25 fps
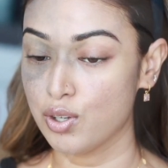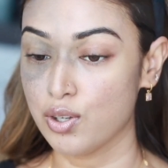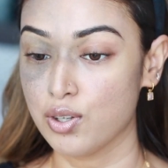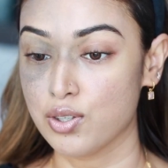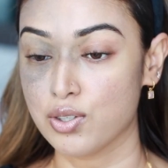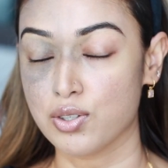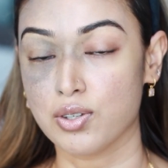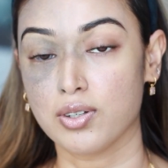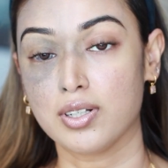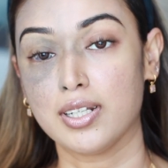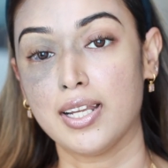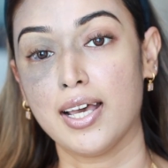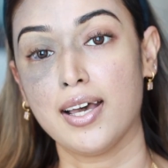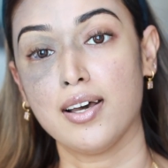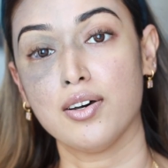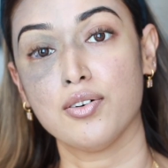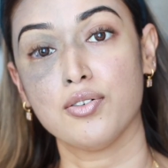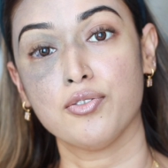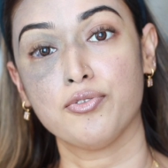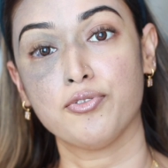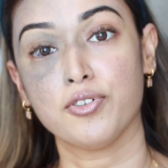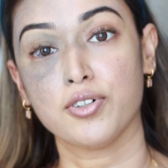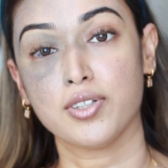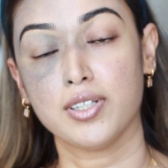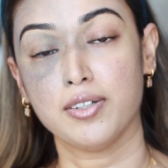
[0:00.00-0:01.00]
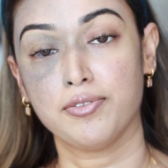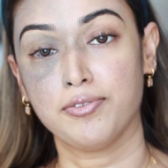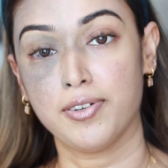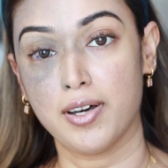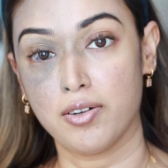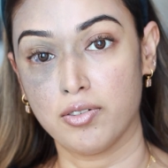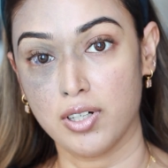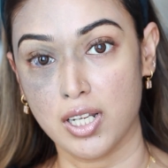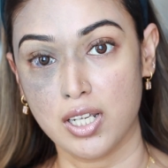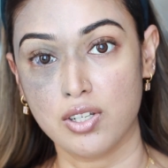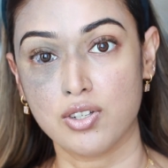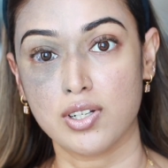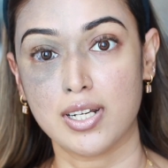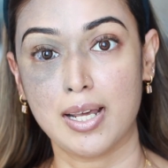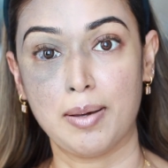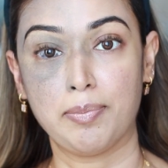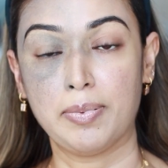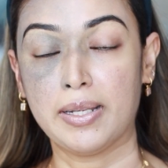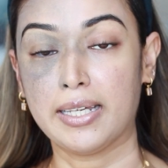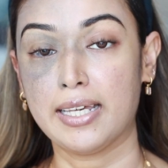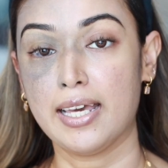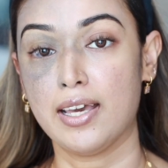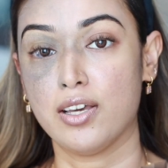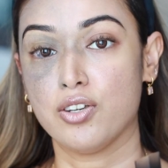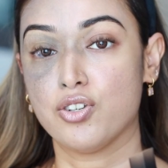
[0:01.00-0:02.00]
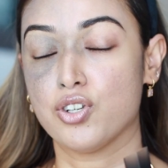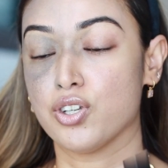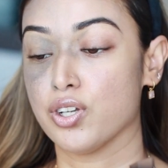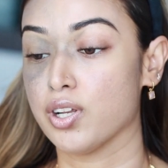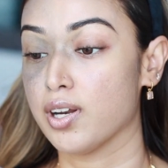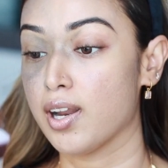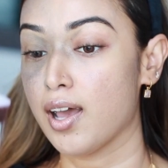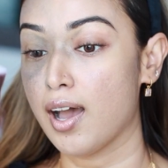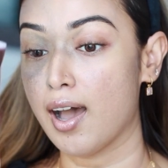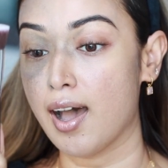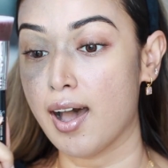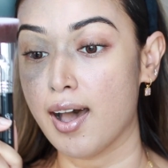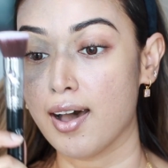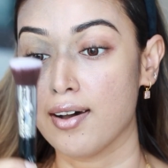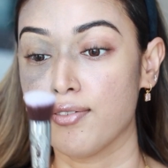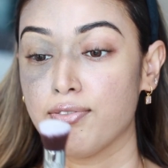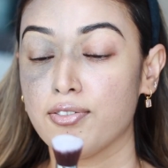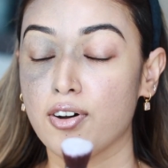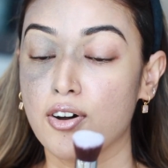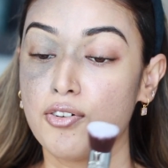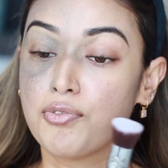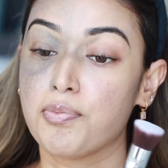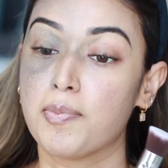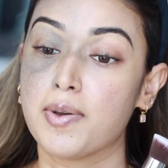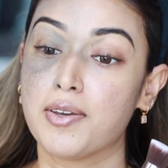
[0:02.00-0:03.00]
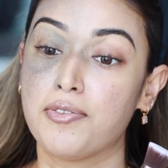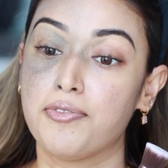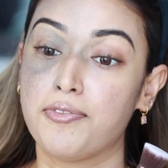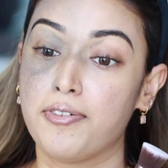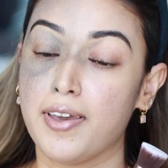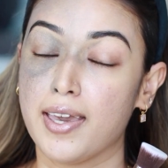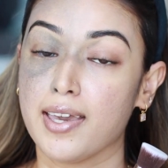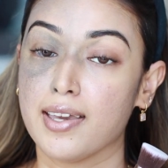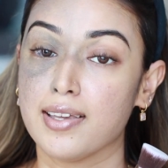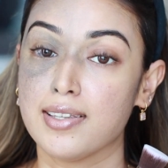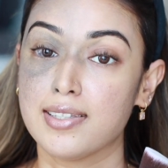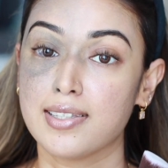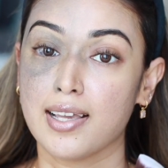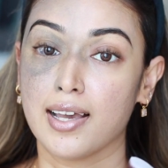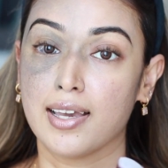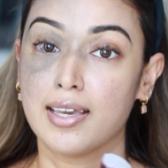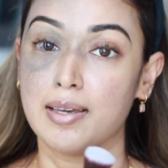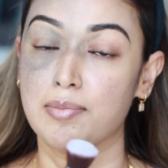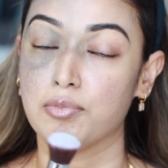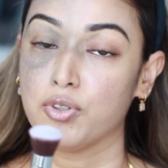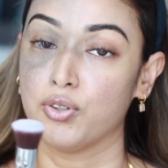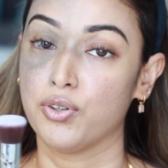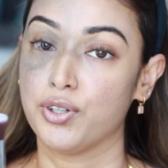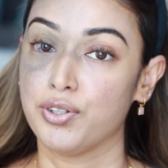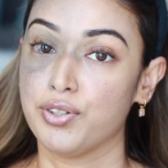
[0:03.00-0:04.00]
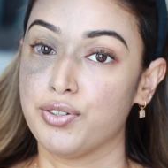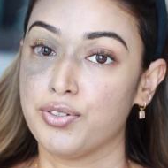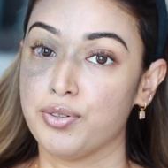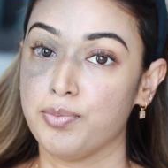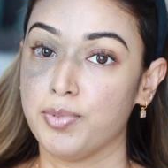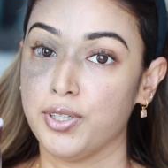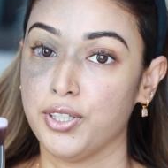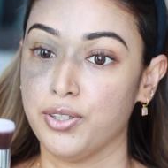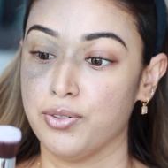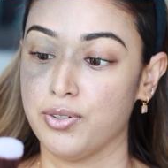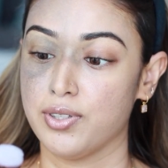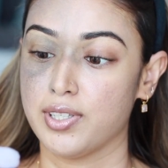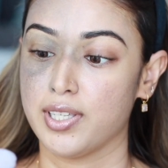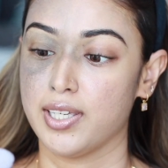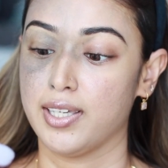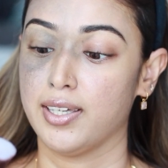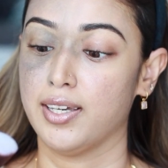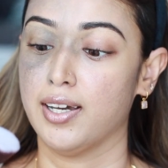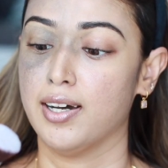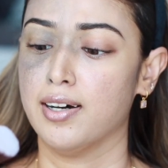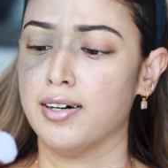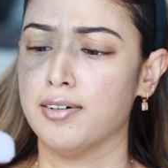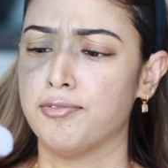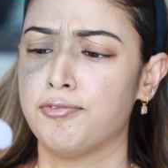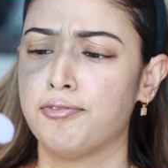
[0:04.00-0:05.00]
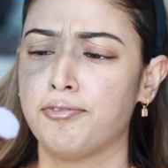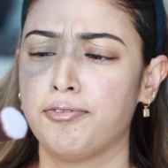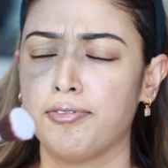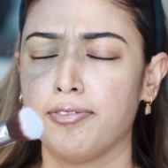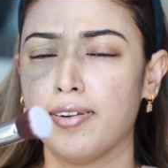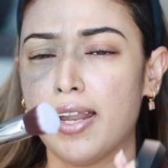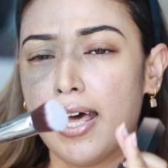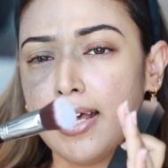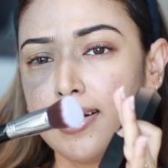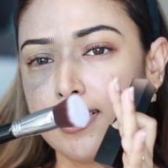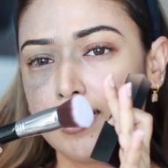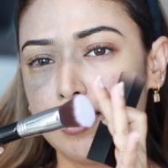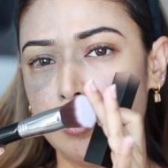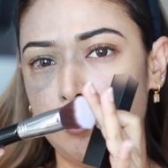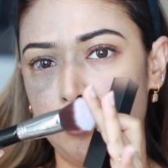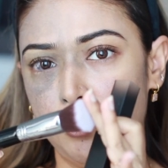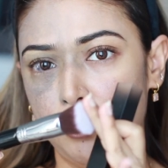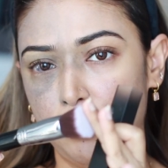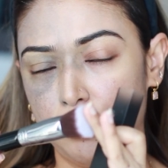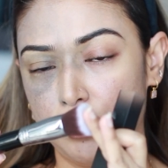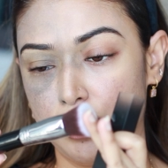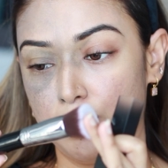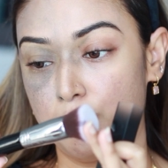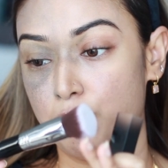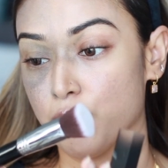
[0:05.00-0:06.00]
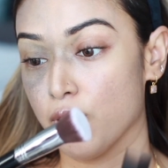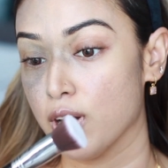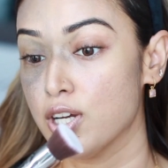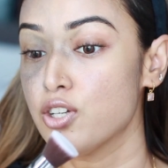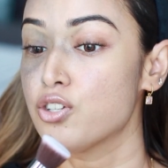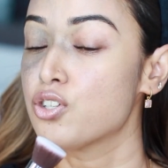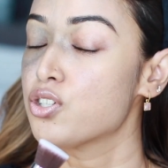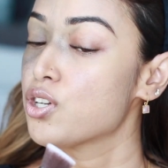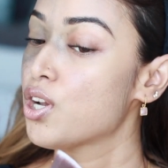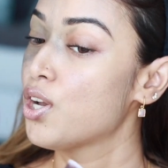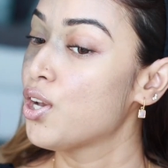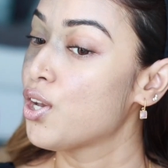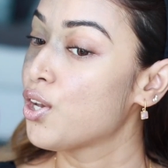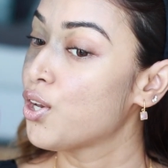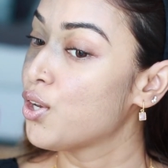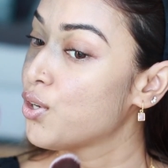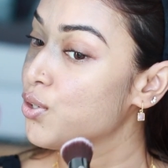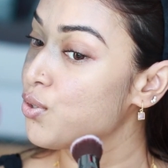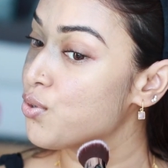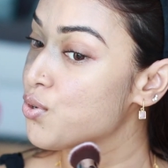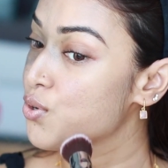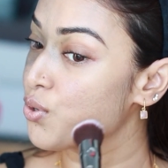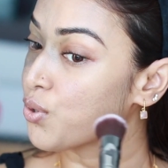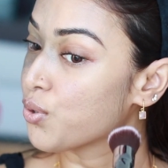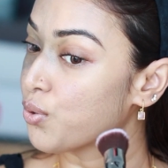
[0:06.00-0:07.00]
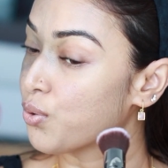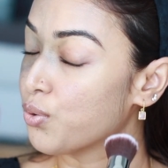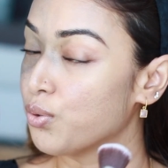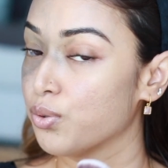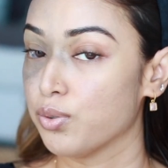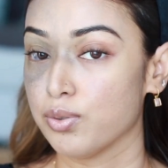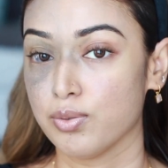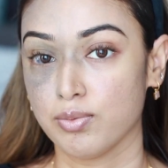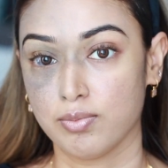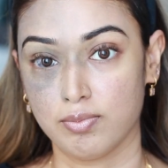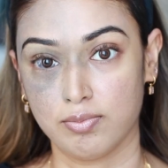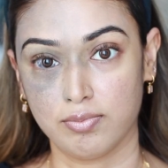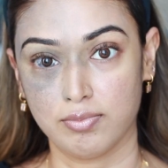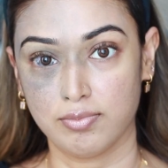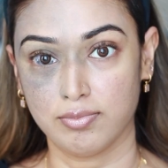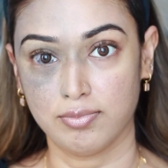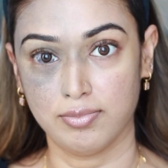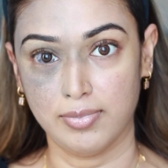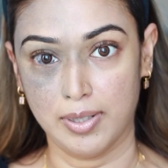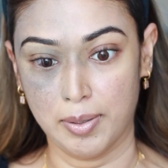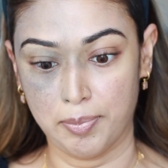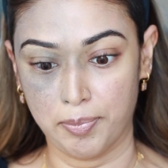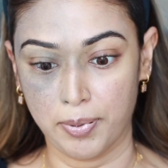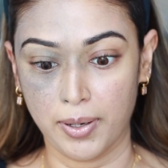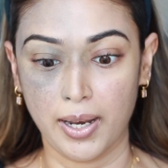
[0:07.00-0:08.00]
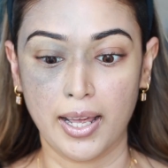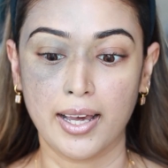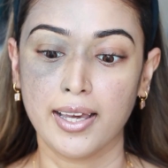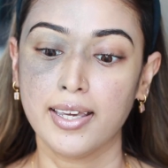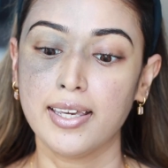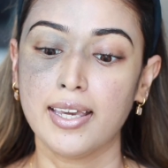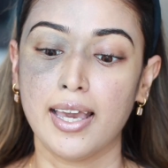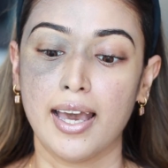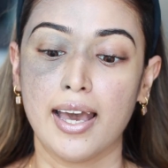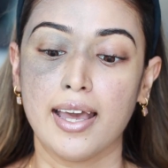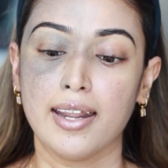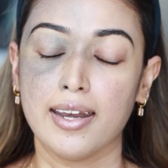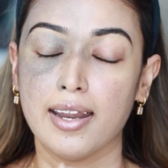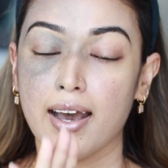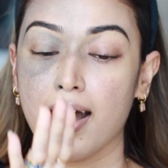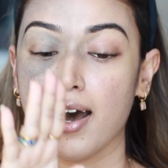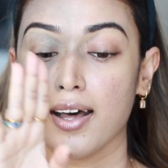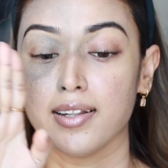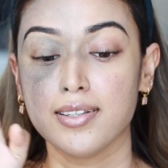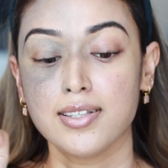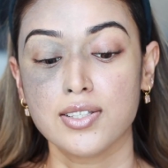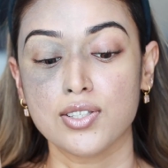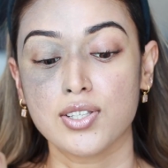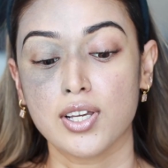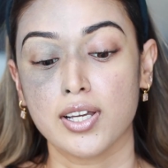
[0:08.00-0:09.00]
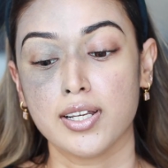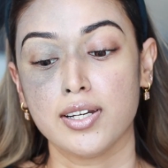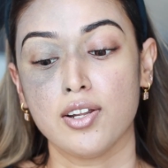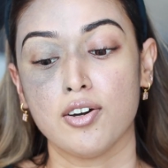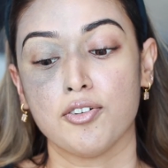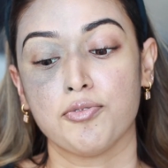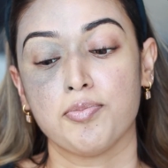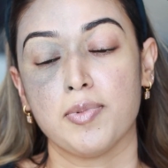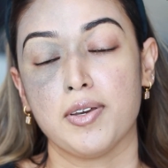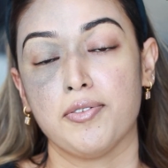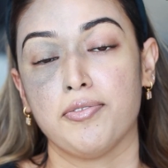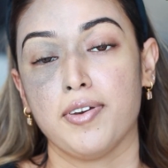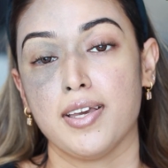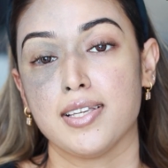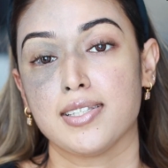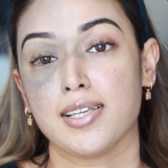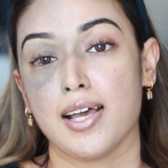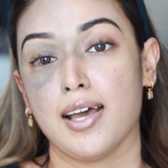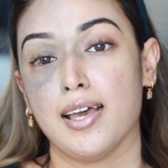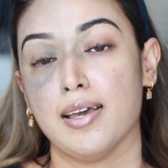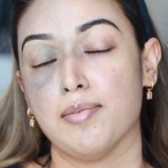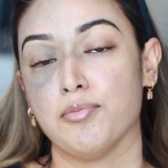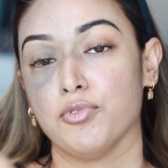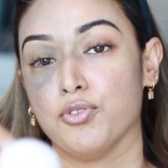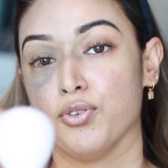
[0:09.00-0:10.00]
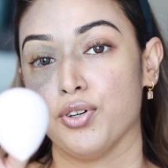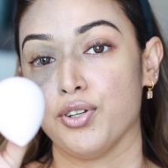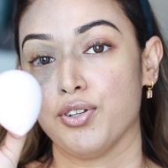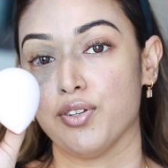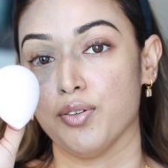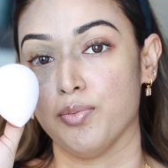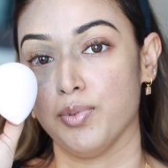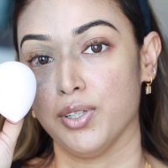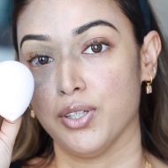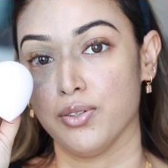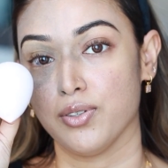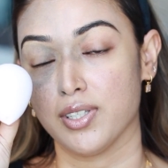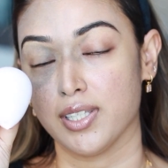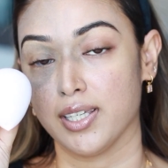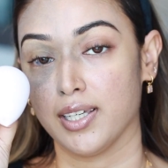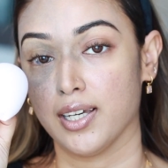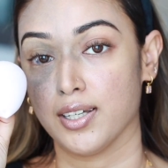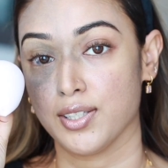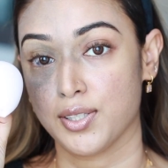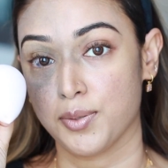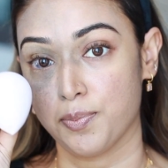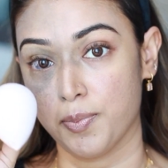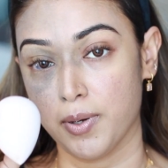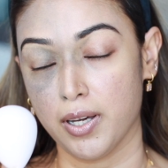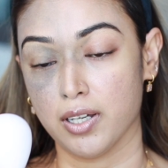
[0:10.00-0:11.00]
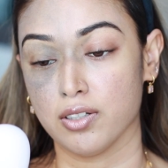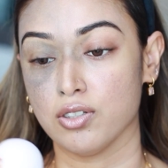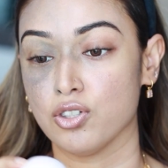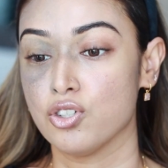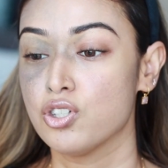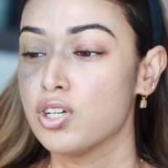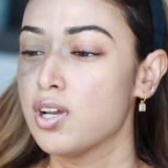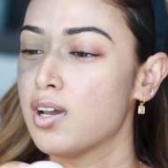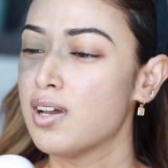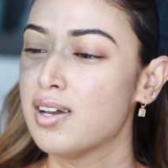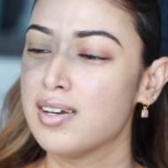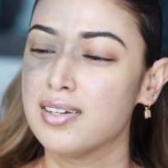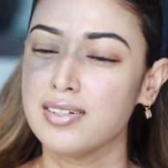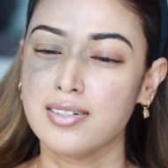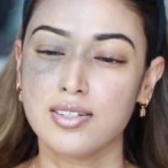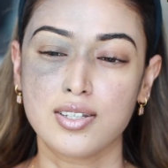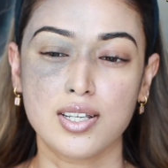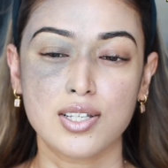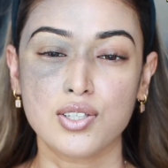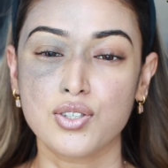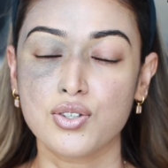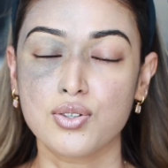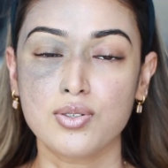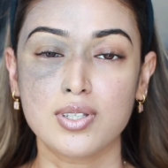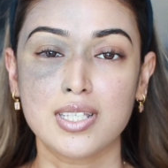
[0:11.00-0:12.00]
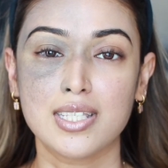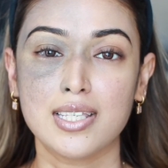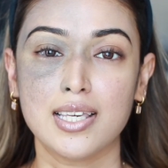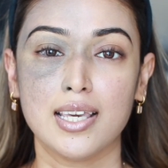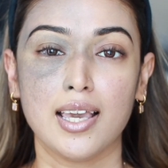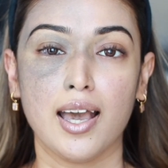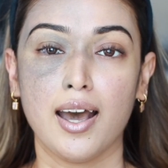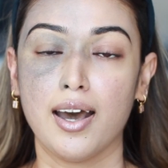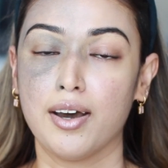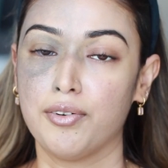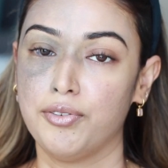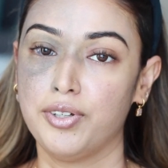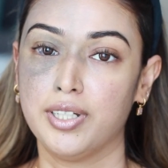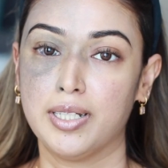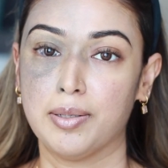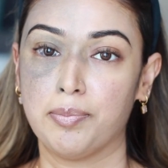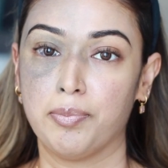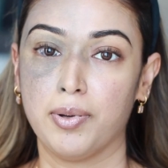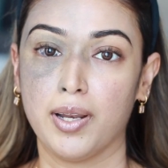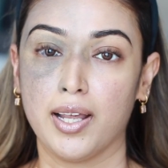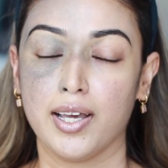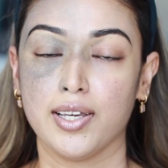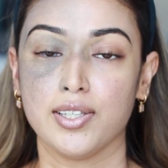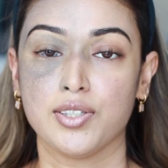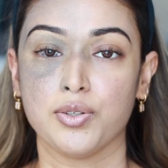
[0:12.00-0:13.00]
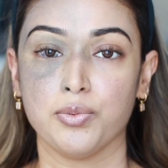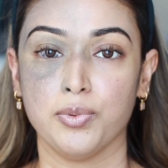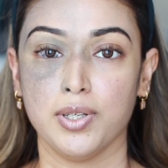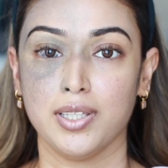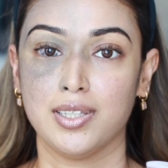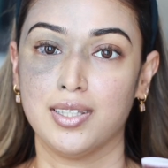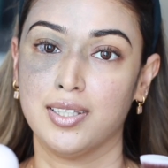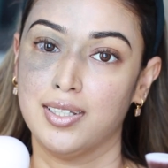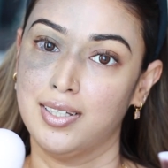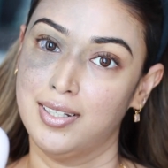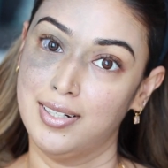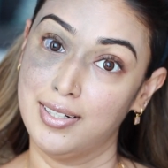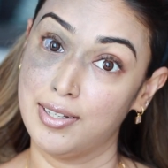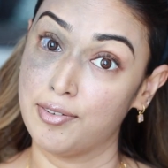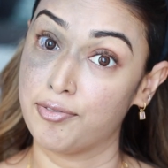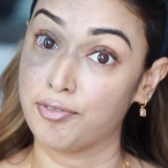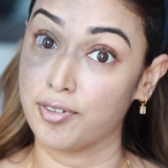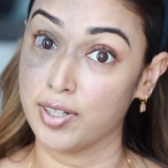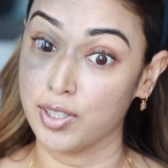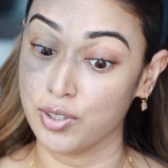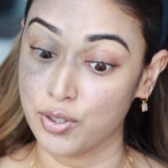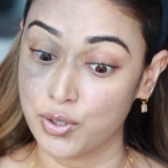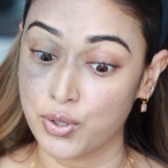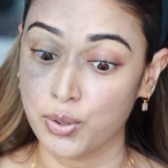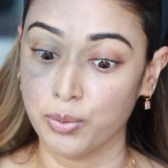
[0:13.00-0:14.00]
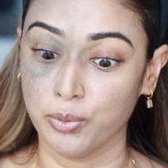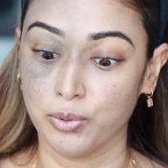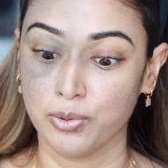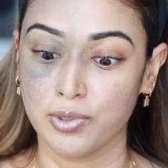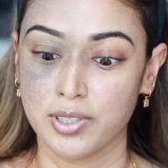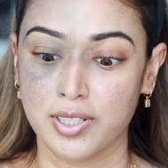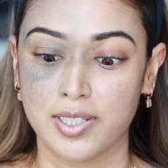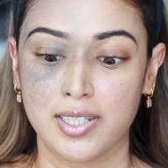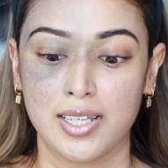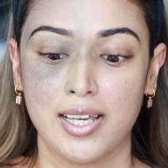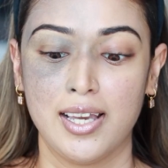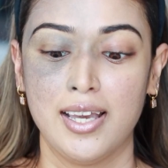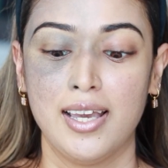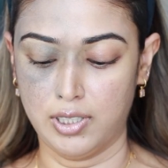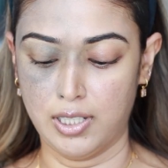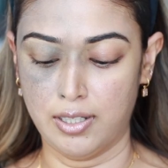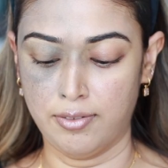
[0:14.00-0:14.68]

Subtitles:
So now for the foundation application, half of my face I am going to be using a flat kabuki brush to apply, and other side of my face I am going to be using a sponge just to see how it applies with different tools.